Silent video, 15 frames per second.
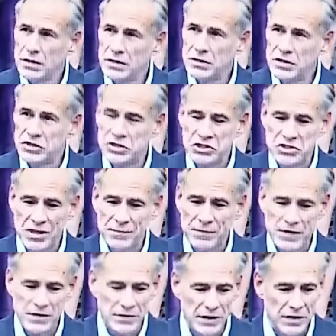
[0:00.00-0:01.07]
This is
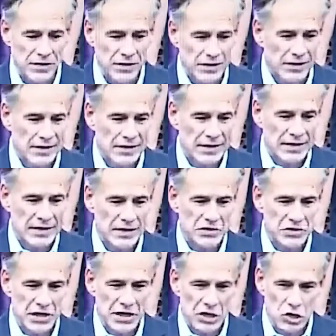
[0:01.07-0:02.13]
something that is
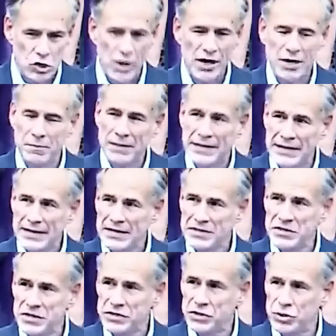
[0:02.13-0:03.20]
incredibly
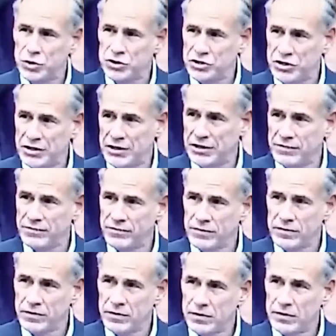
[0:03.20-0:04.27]
easy to achieve,
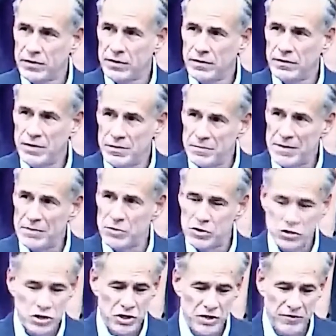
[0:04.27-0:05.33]
that
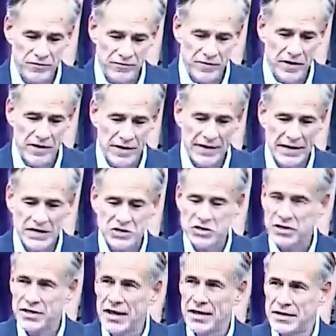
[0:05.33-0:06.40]
members could have very
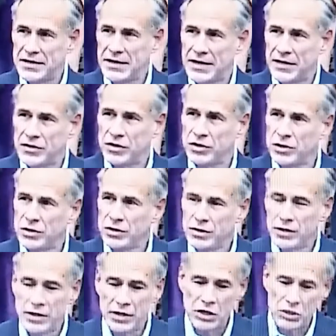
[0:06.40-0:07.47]
easily gotten together
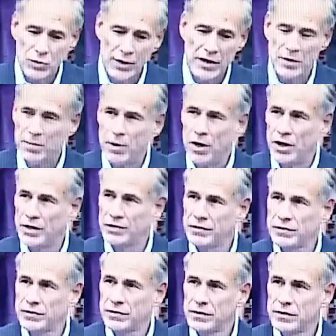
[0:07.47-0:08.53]
and agreed upon,
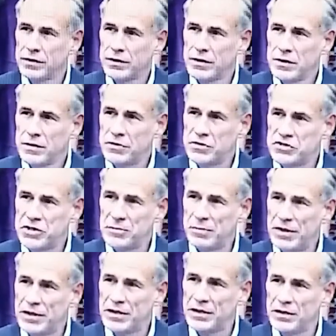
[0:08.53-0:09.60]
but
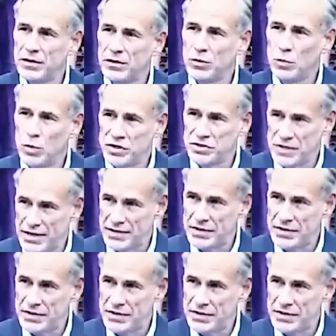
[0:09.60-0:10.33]
simply was not